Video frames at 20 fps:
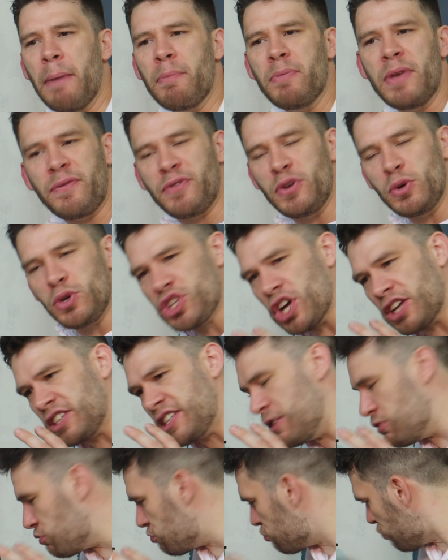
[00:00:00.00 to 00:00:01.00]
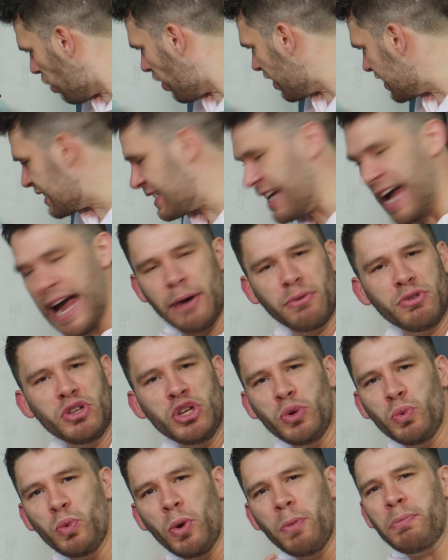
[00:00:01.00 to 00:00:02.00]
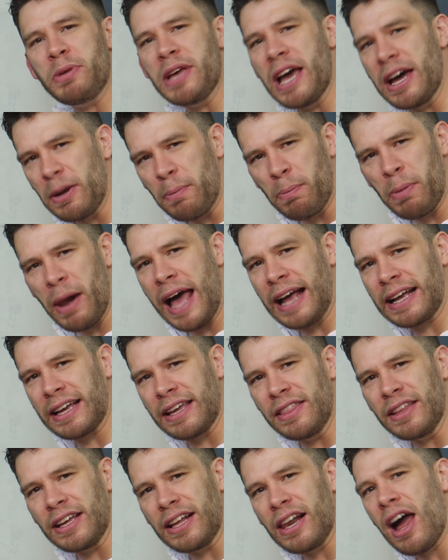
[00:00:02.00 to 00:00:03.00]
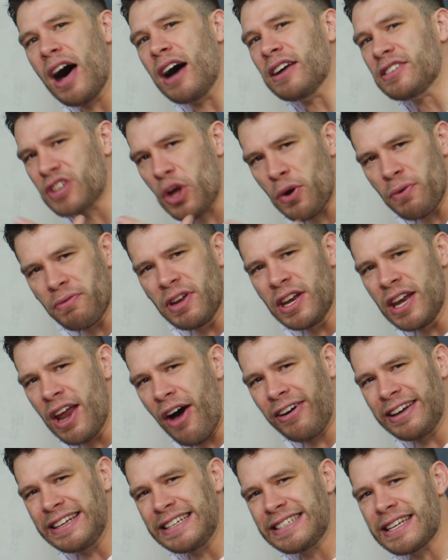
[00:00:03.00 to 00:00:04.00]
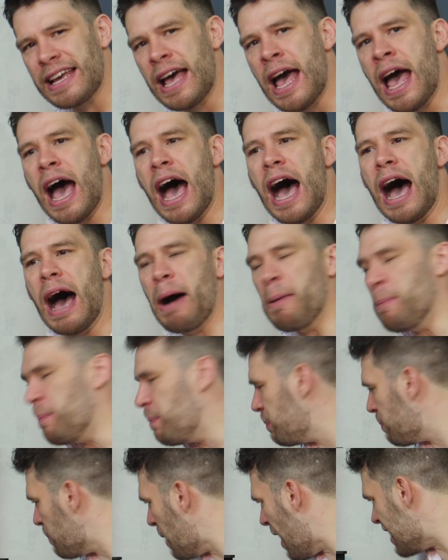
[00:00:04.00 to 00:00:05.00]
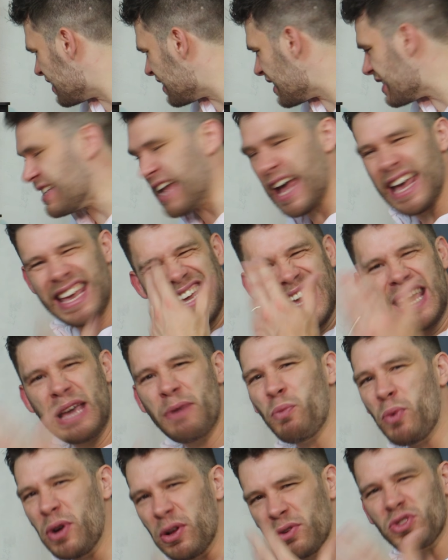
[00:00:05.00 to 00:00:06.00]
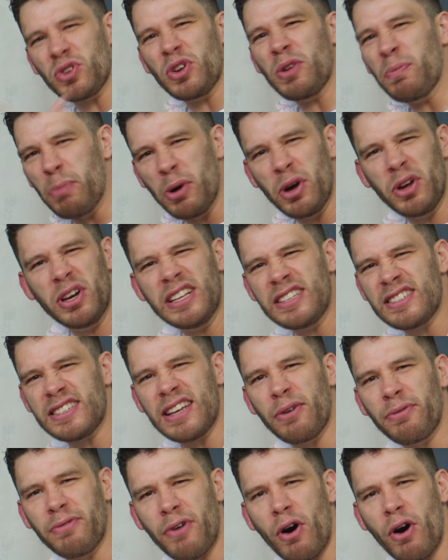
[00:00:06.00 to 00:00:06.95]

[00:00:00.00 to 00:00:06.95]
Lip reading: If you shut it right down, you would be able to blacken the glass overnight. But as I say, it will sort of burn itself